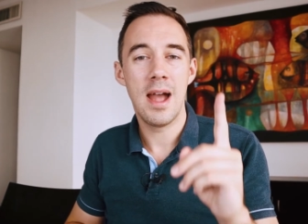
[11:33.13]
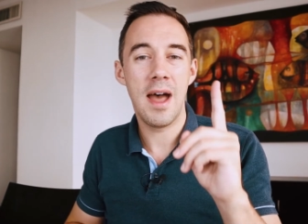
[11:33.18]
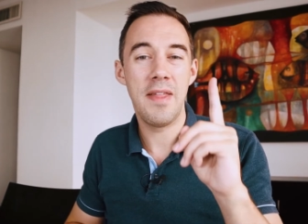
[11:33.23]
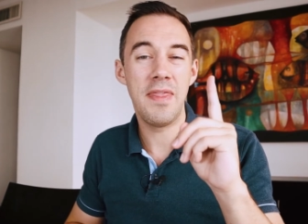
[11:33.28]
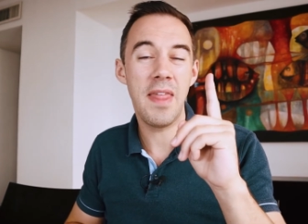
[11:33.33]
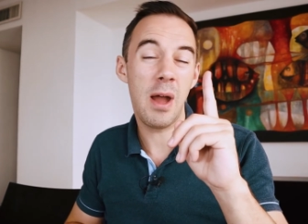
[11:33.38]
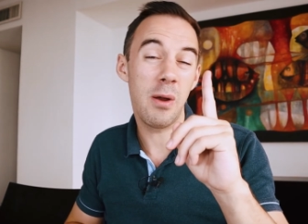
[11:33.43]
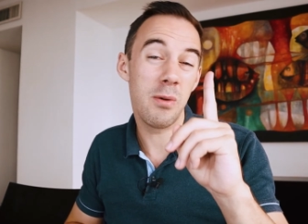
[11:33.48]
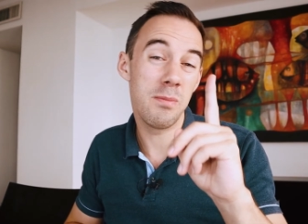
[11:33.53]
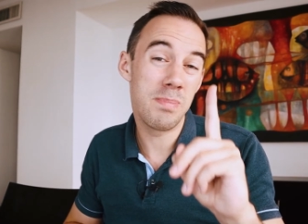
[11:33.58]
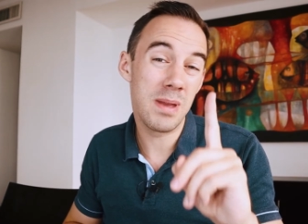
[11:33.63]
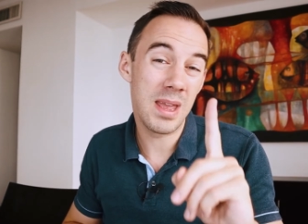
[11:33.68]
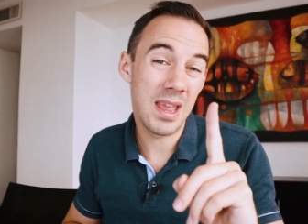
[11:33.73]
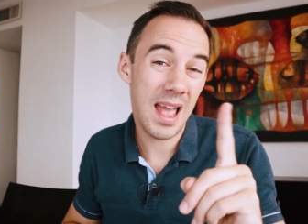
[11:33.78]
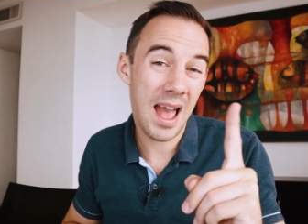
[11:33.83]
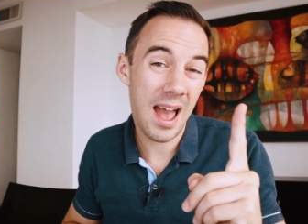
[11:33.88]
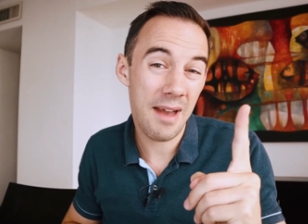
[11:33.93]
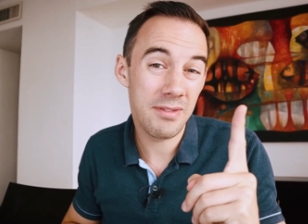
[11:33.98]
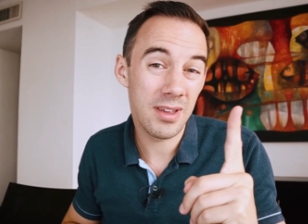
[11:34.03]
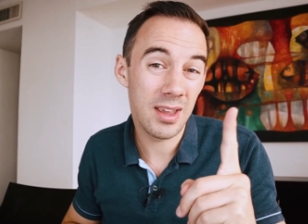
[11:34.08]
and that would
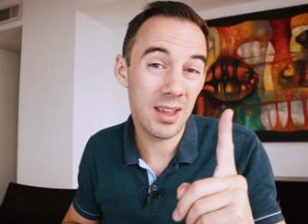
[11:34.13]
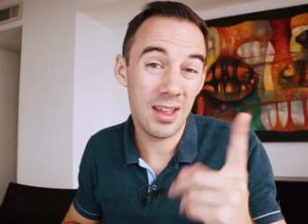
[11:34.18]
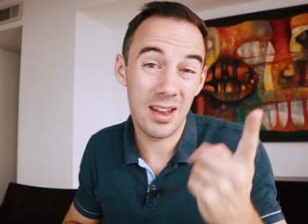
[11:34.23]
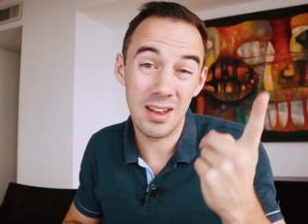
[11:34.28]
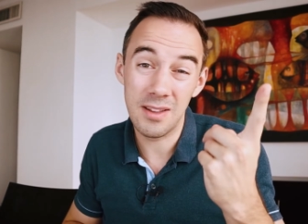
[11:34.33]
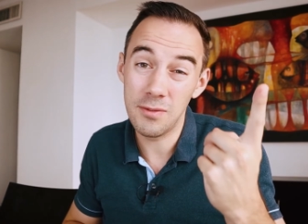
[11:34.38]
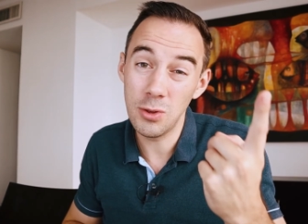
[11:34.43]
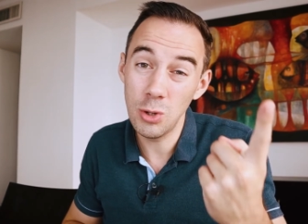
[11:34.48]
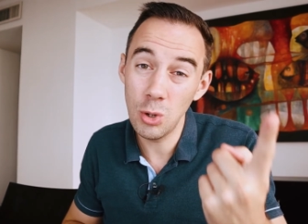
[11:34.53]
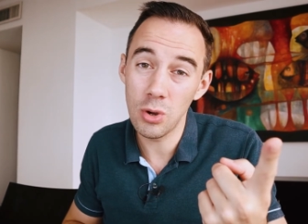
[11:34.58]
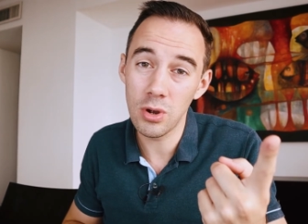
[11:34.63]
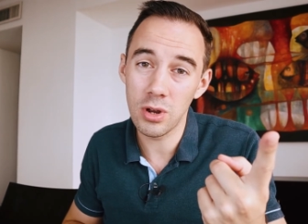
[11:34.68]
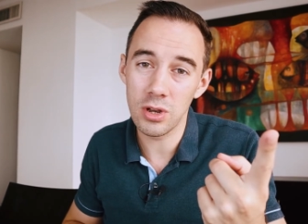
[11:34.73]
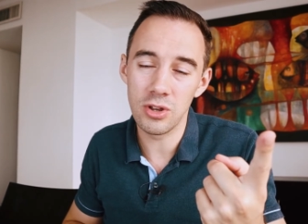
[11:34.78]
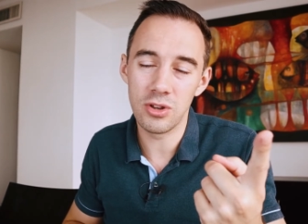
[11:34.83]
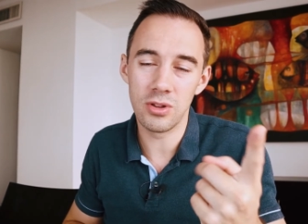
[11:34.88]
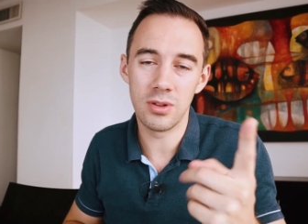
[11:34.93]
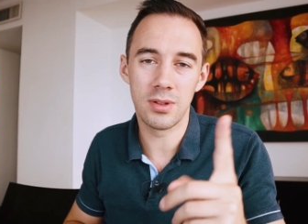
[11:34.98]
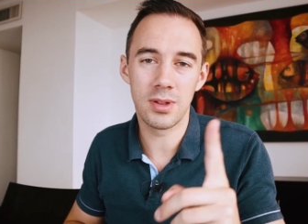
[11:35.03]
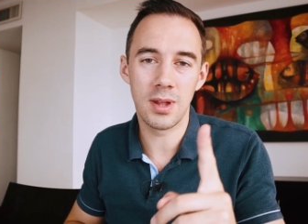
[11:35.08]
be having, and if you're
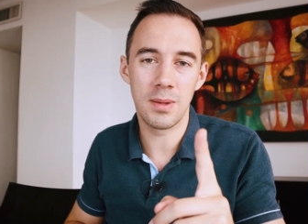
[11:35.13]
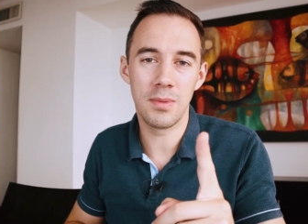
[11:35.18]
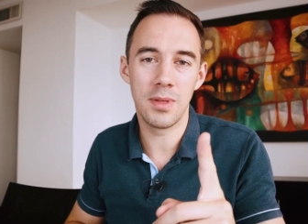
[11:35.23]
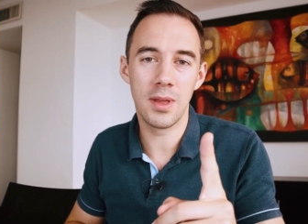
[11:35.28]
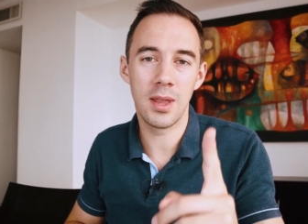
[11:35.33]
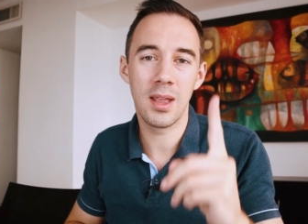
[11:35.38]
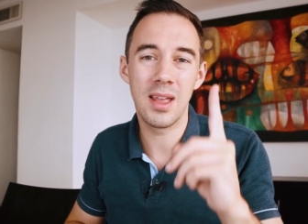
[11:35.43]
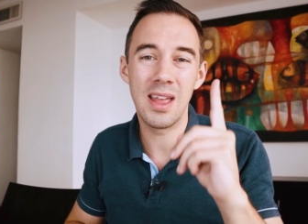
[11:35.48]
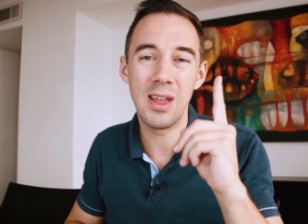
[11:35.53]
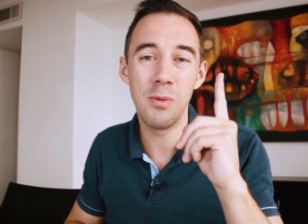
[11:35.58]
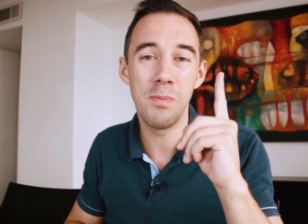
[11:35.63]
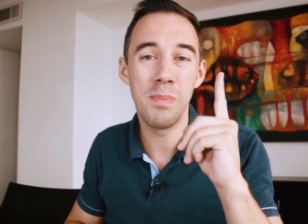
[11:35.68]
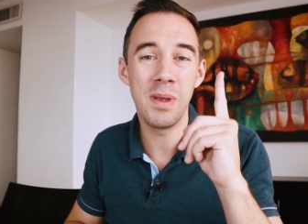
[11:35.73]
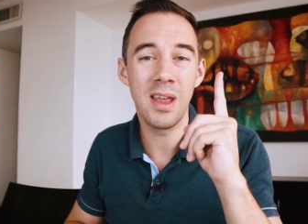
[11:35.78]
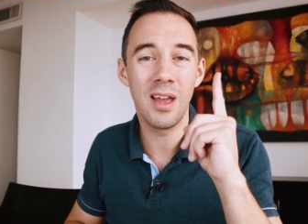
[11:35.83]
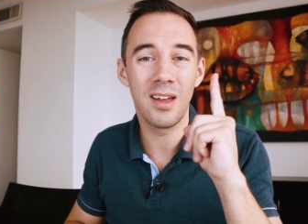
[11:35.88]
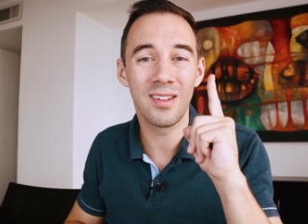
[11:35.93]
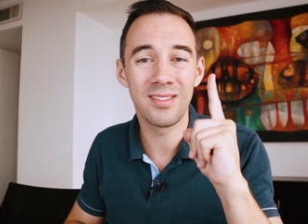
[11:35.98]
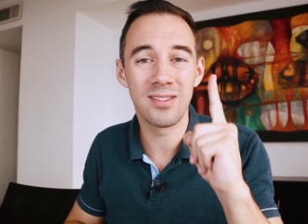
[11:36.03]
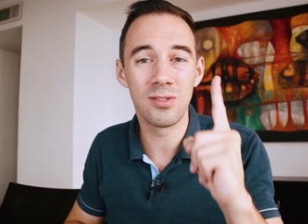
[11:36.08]
going to do the same thing, it would
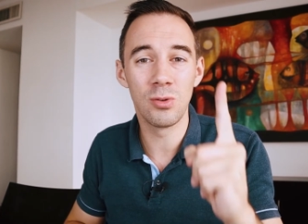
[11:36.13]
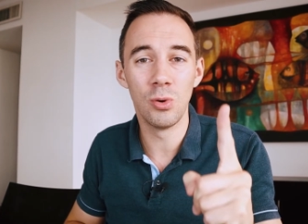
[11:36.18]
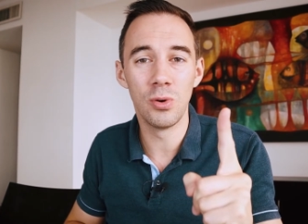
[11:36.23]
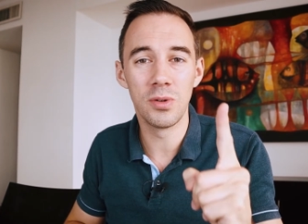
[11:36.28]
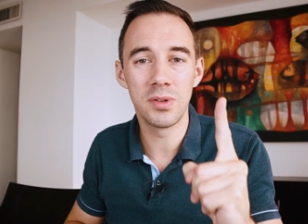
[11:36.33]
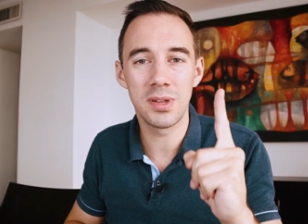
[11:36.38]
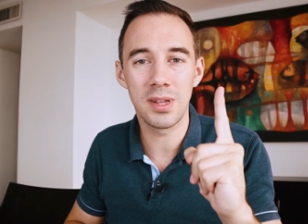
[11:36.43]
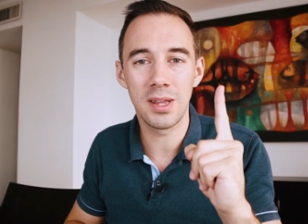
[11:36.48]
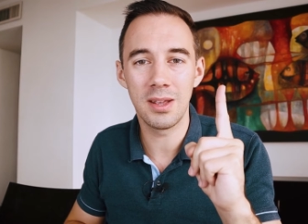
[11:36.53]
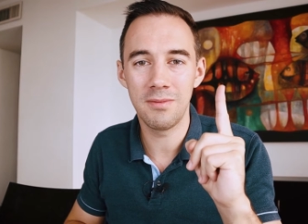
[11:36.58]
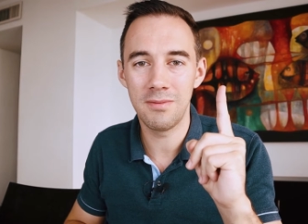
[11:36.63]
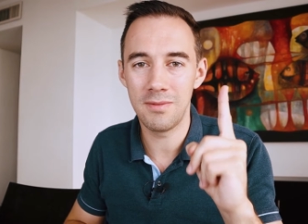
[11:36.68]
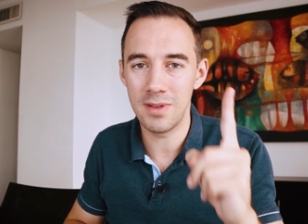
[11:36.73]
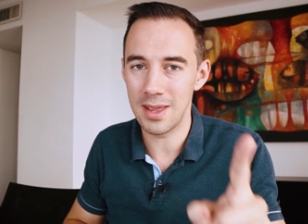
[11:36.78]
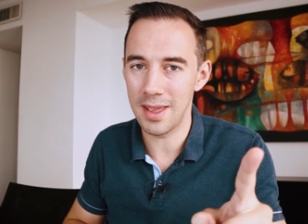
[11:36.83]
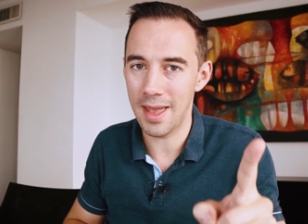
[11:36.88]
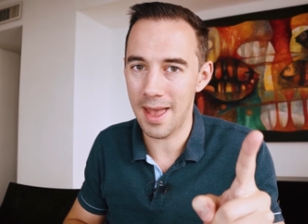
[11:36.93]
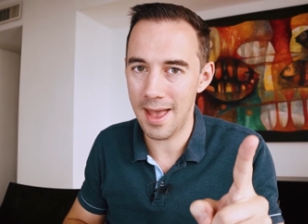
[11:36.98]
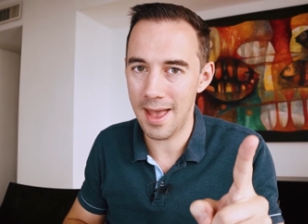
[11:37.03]
be a sourcing V